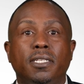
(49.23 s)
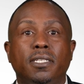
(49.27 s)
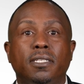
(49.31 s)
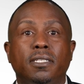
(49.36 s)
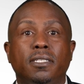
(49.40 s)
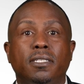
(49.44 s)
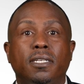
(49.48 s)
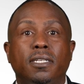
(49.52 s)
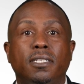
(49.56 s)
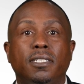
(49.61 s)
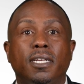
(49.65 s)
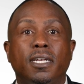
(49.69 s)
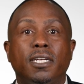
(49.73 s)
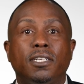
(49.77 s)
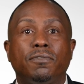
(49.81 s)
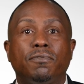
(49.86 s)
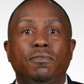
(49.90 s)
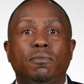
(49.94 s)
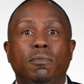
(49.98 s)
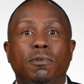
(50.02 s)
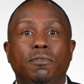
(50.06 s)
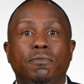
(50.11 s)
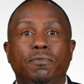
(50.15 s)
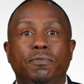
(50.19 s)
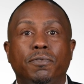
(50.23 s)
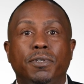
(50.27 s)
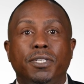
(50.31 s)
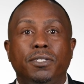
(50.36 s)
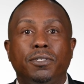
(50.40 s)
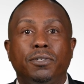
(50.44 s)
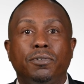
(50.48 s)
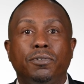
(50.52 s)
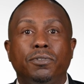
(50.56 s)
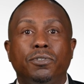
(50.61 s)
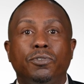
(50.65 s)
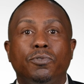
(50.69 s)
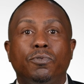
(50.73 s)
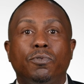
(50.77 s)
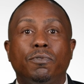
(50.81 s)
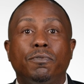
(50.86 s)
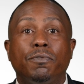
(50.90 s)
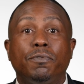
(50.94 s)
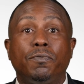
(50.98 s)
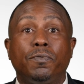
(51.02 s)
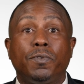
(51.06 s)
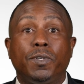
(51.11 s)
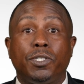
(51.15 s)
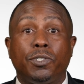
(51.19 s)
such as from a freezer to a
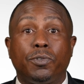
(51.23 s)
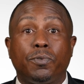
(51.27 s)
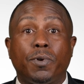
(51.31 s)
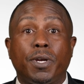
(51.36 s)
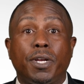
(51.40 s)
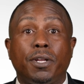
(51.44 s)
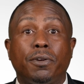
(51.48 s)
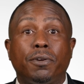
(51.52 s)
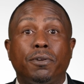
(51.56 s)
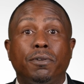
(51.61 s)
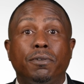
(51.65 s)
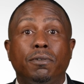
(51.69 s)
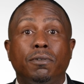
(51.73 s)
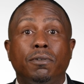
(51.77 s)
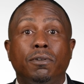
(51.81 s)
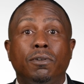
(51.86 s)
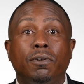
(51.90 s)
refrigerator,